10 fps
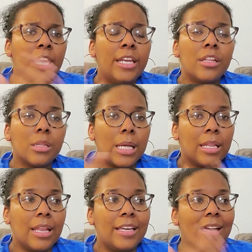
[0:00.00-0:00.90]
he does a lot
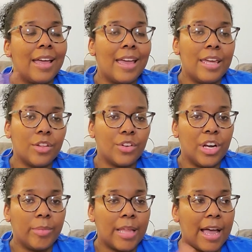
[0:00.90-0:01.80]
of like
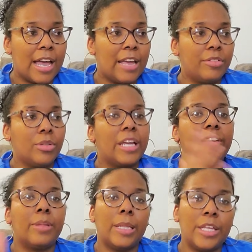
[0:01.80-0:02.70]
Instagram lives or like
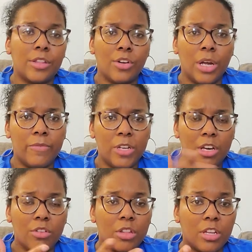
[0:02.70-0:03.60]
Instagram
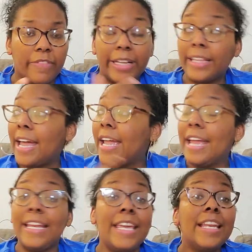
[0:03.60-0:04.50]
videos and stuff like that.
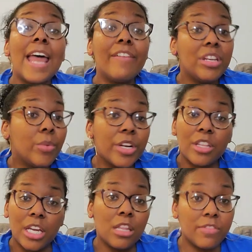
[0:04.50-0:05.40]
And he didn't have anywhere to
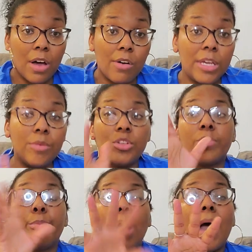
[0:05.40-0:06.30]
see his phone. He was
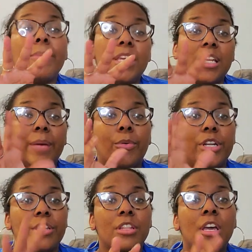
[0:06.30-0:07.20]
just propping it up on
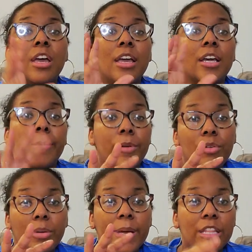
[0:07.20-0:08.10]
his
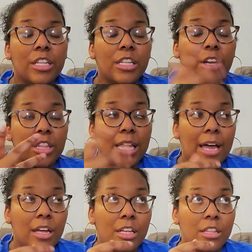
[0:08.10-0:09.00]
computer basically, on his,
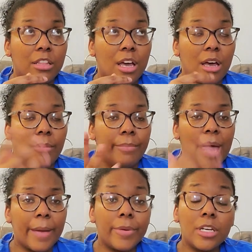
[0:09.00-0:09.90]
on his um,
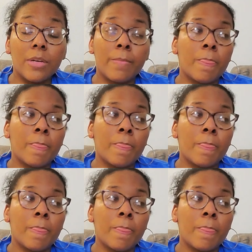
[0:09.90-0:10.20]
MacBook.